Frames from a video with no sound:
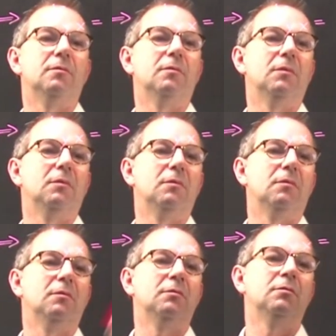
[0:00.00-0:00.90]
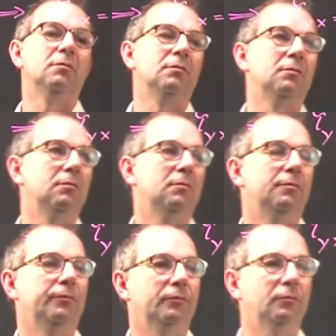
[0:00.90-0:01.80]

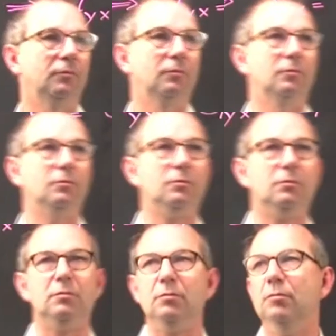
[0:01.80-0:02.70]
Nobody speaks.